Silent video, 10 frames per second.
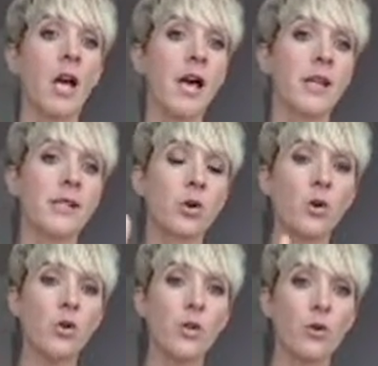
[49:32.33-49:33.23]
It is
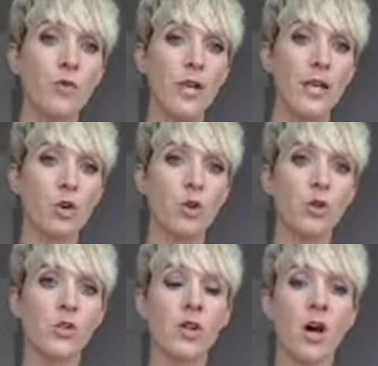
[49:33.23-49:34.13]
also really good,
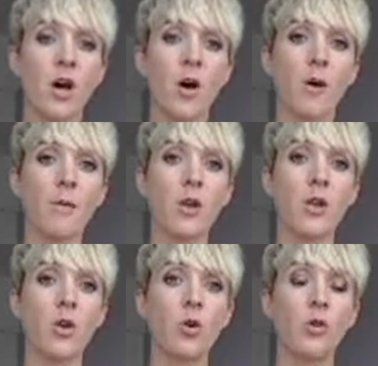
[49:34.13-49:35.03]

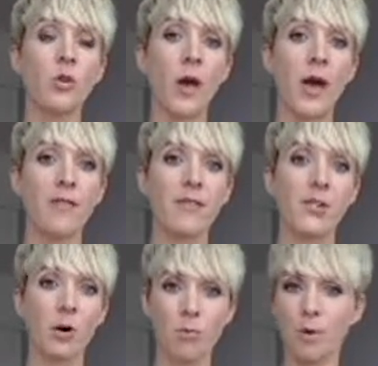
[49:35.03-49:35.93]
you know, to have
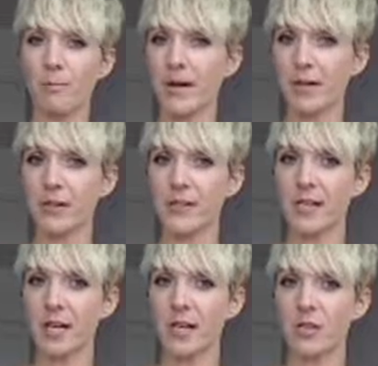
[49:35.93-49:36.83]
someone by your
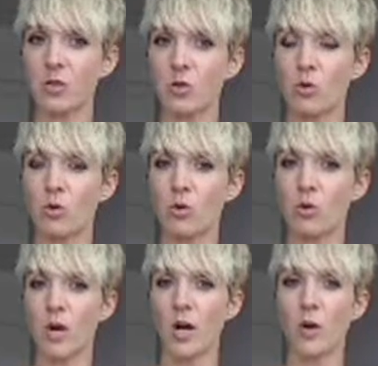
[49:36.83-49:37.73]
side who
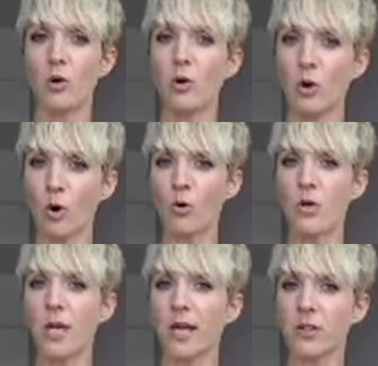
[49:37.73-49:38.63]

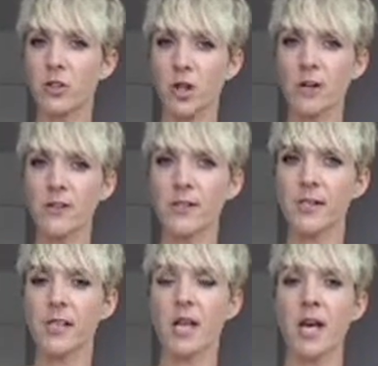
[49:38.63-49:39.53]
you can
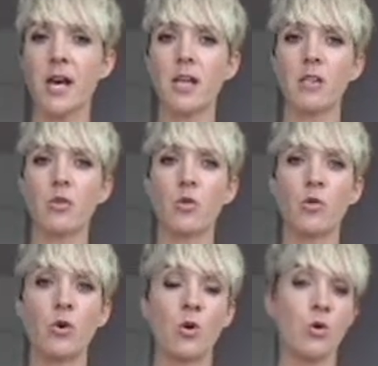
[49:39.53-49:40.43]
trust, and
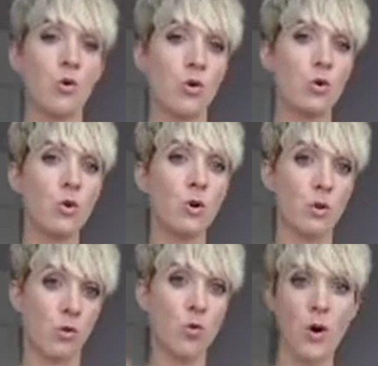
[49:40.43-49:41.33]

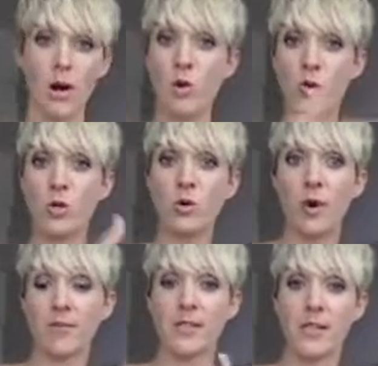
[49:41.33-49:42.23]
who you
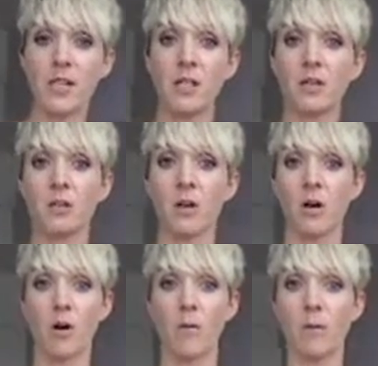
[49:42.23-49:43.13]
have seen
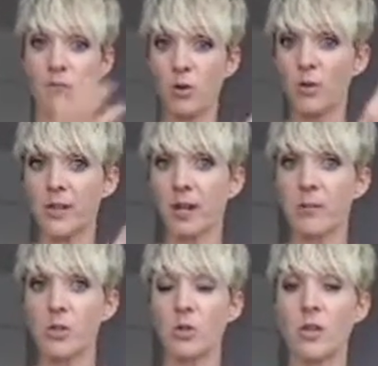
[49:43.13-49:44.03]
a few
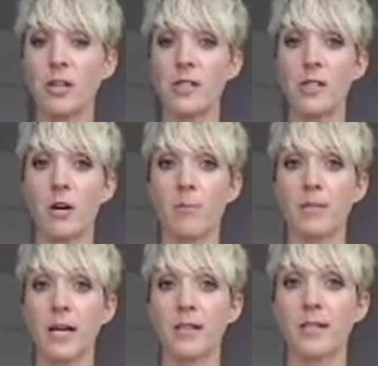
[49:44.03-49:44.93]
times during the
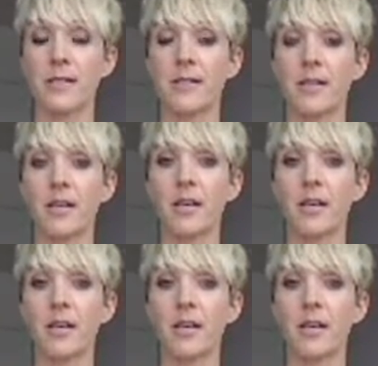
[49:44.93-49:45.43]
pregnancy.